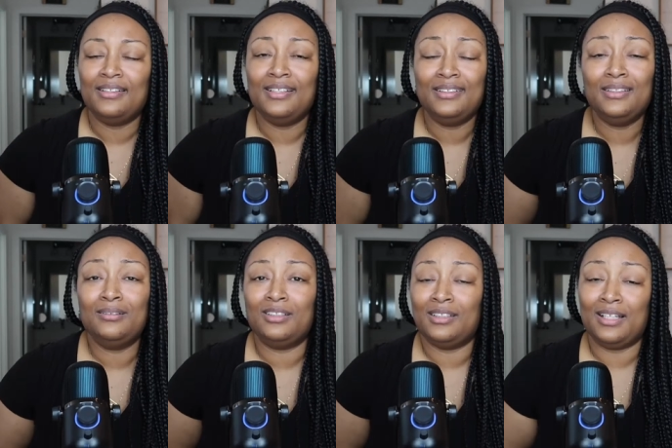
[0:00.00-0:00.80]
this
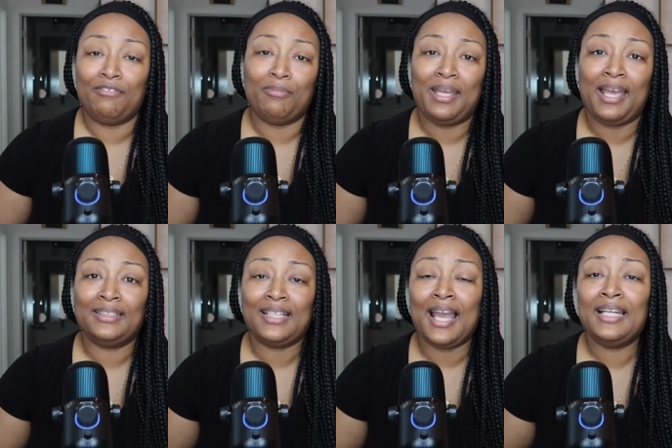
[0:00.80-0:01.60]
is giving me
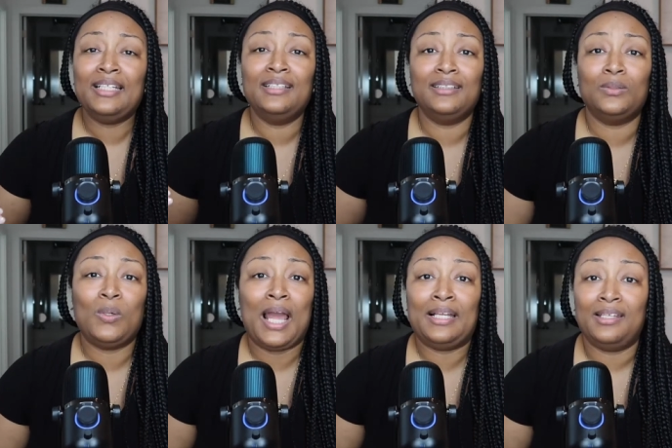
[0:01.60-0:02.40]
anxiety. This is
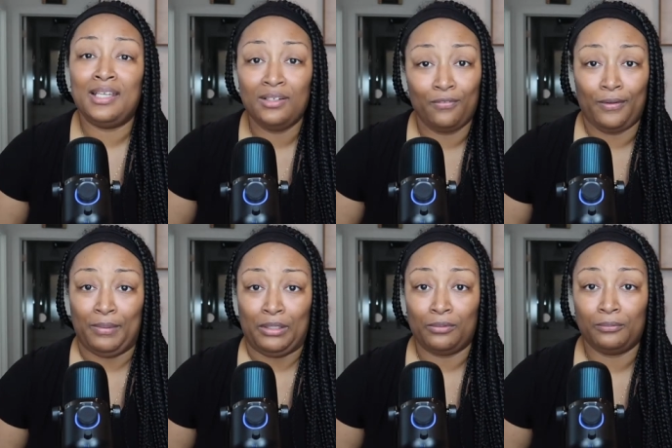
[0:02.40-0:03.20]
what I need from
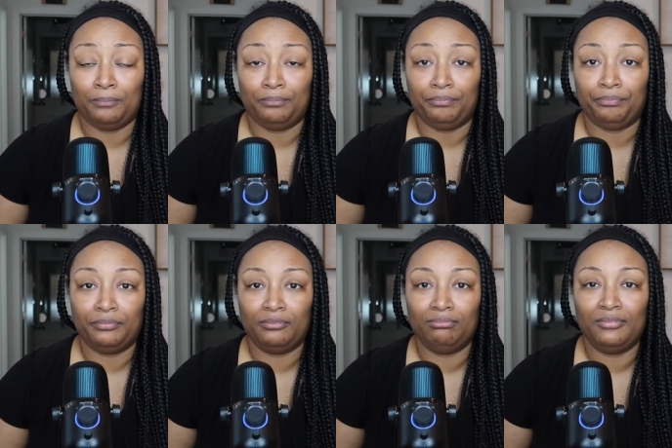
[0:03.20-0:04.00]
you.
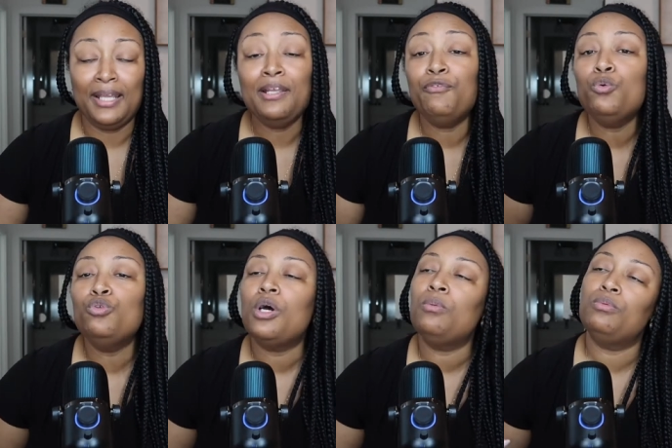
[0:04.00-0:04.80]
And if you
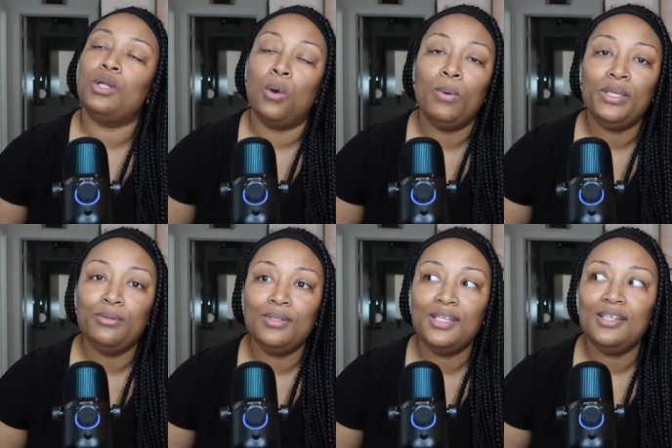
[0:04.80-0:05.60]
don't know what
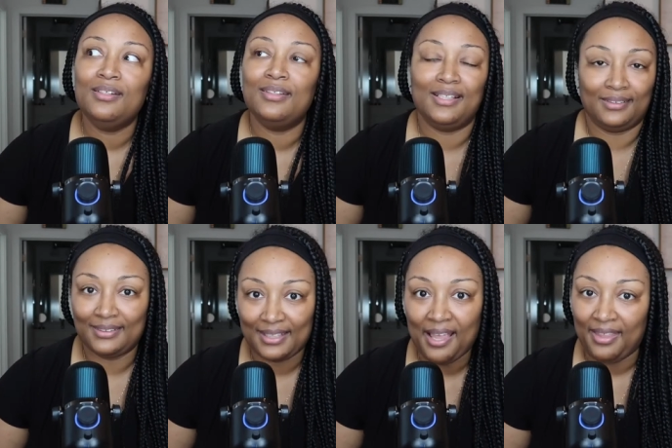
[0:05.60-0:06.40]
you need, then
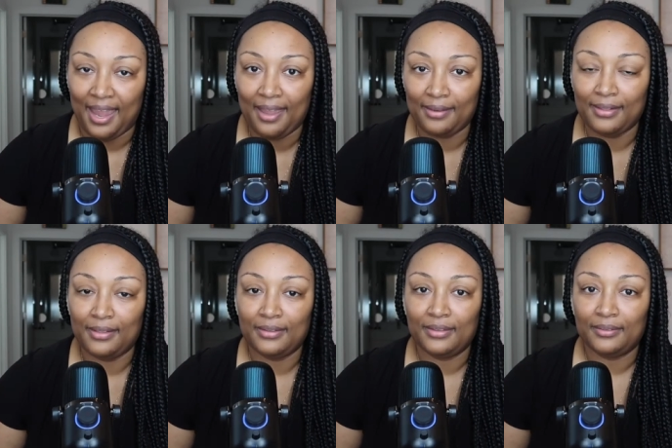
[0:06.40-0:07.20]
say that
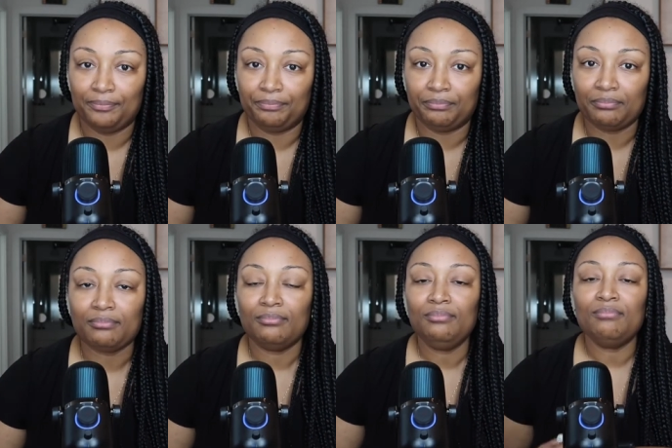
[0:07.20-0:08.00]

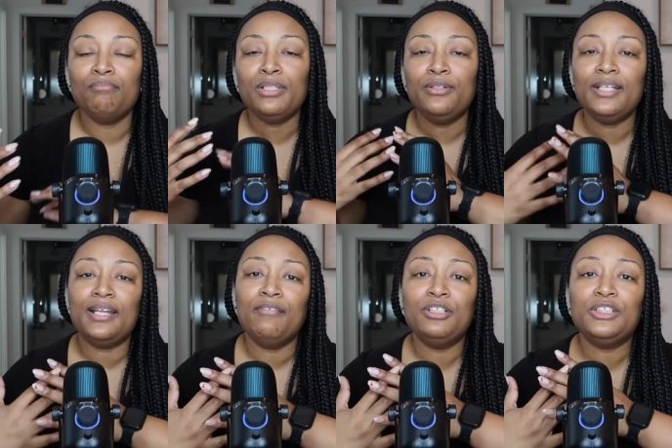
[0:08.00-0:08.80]
but you can
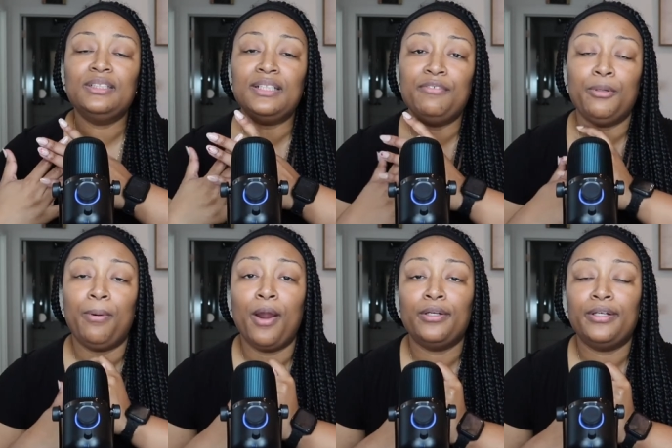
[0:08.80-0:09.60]
never just leave your
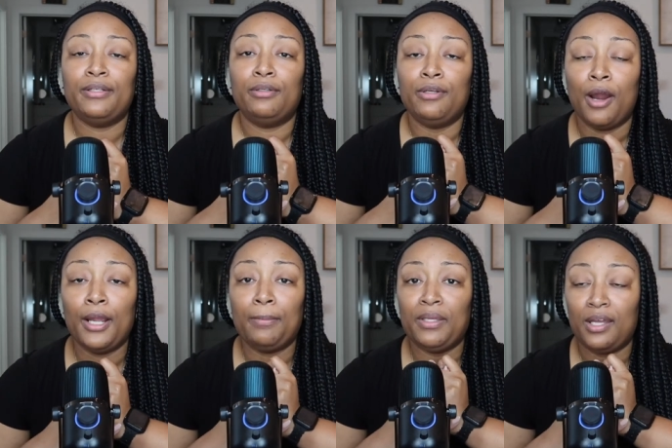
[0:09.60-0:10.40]
partner in the
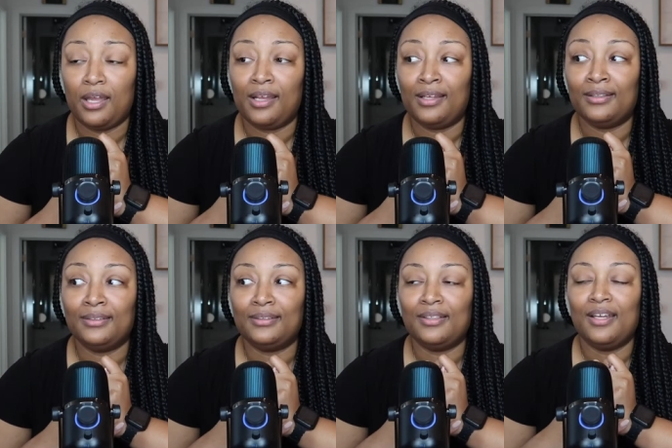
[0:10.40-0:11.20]
dark because